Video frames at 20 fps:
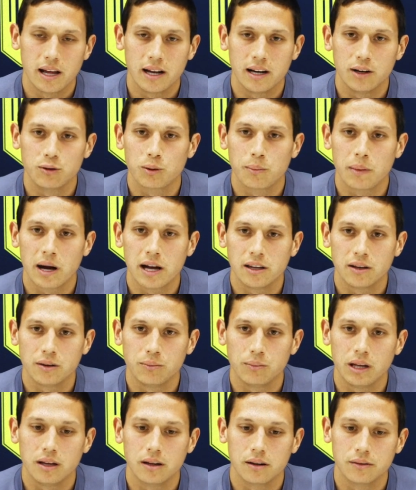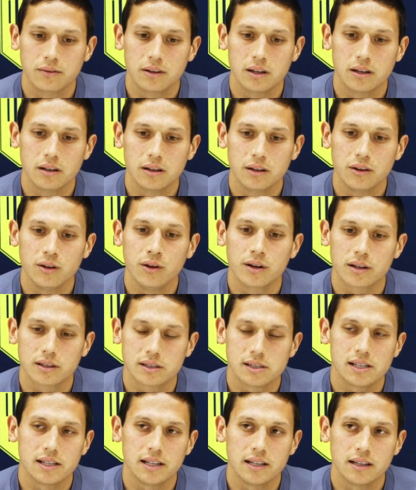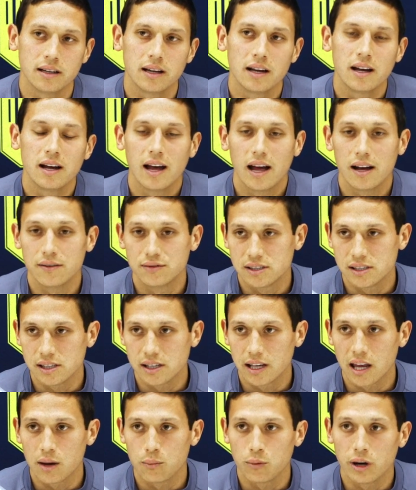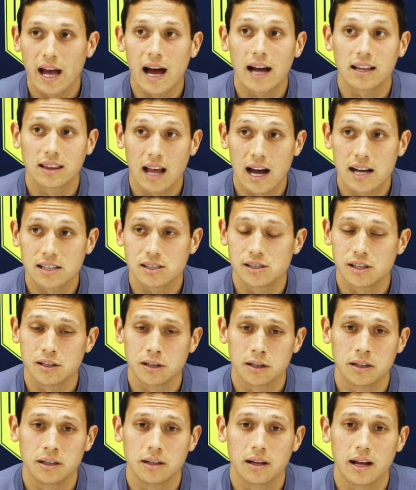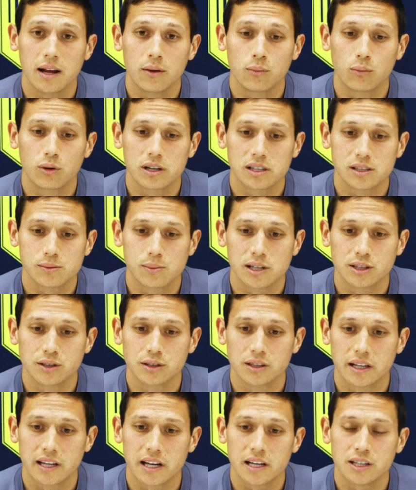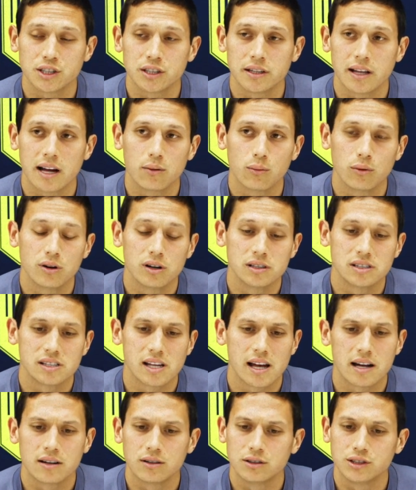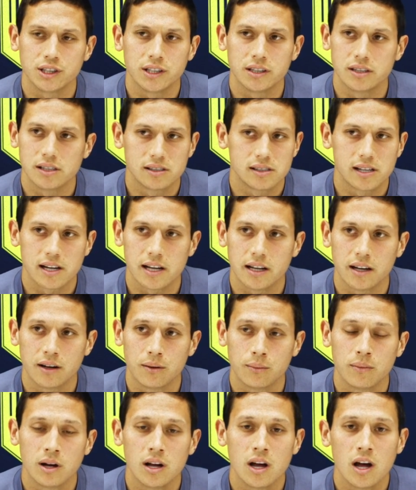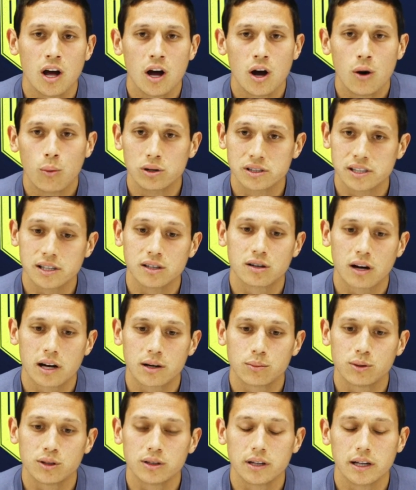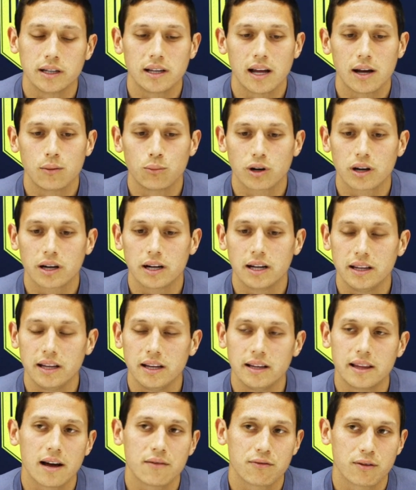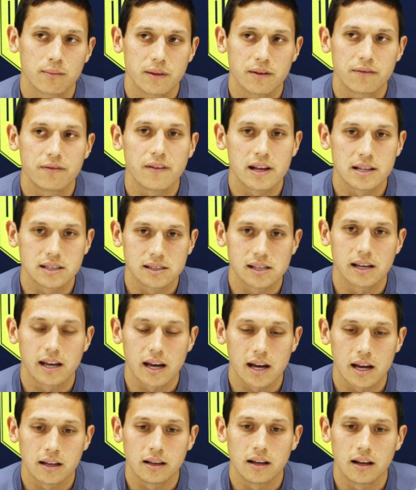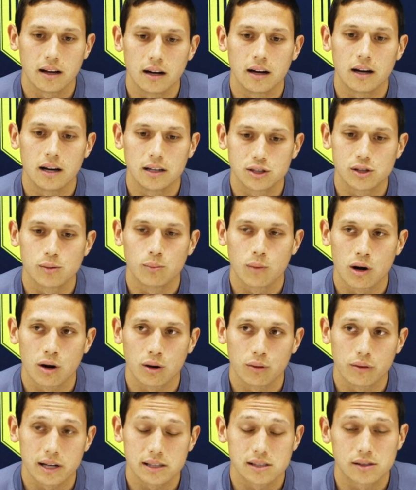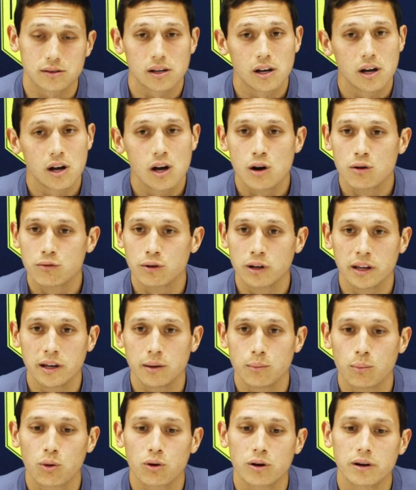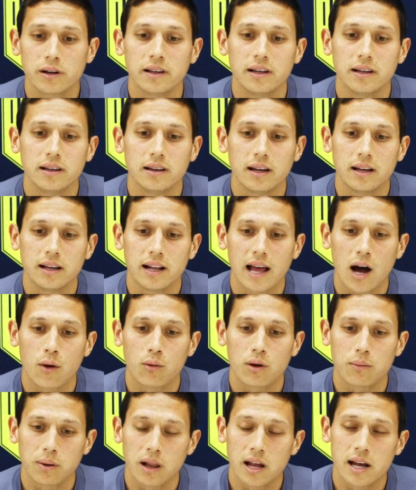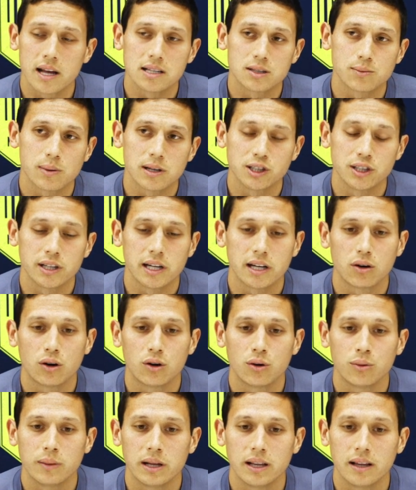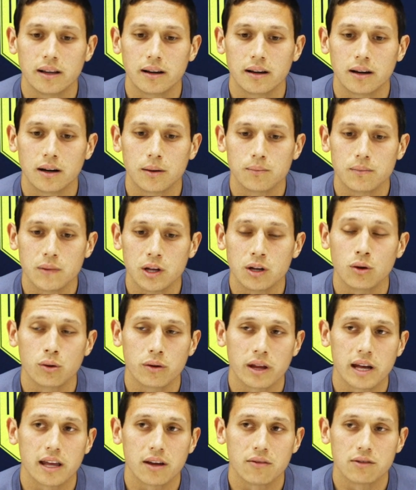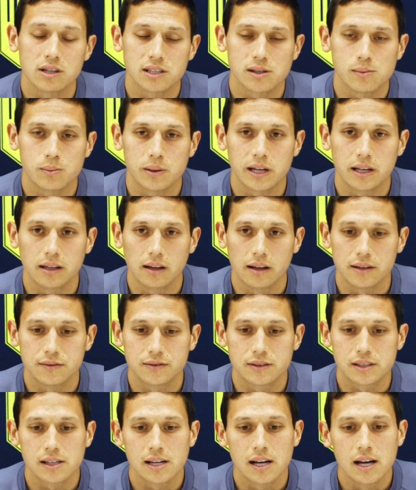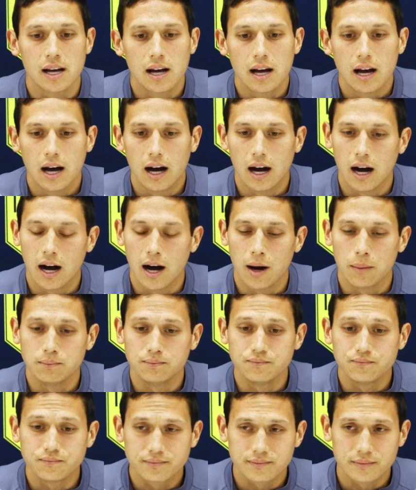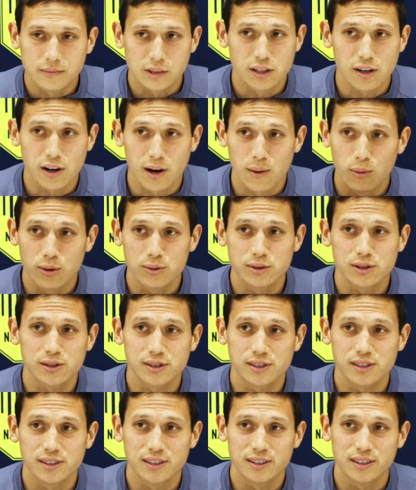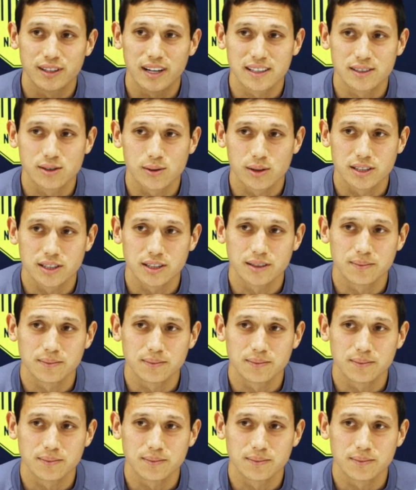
And it reminded me of the New York City FC game we had last year, and what a special occasion that was. The energy in the stadium was incredible, and we're going to need that from the fans again tomorrow. That's really important in how we play, especially at home. And, you know, they give us a big lift. Sorry, what was your next question?